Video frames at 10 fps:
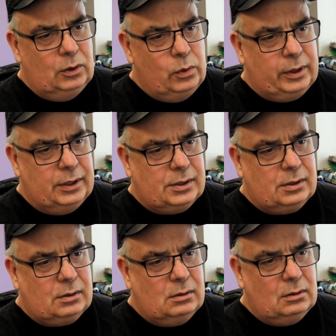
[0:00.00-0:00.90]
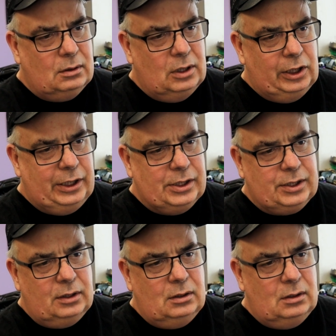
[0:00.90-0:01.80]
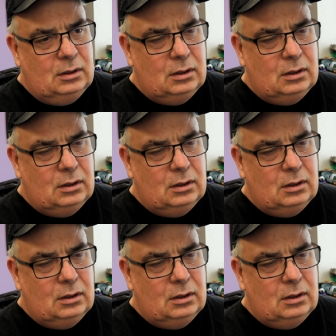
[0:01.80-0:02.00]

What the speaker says: Lucas Gleason,